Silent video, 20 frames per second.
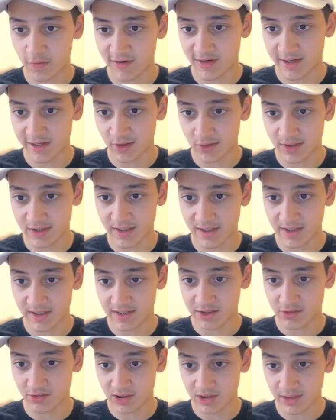here to
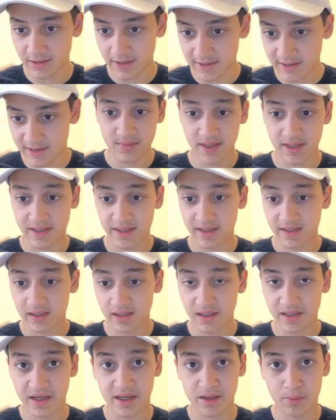these 3 dots and then
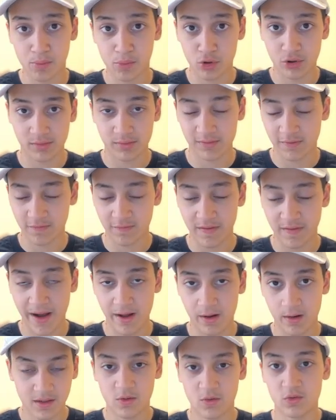click import from
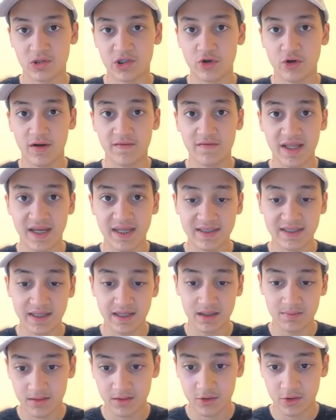file. Once you have that
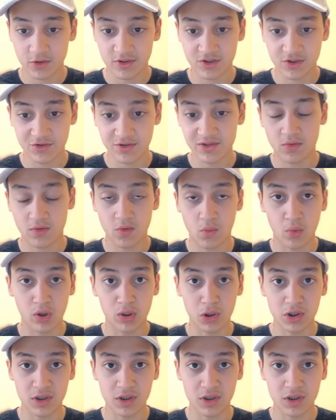set up, your screen will look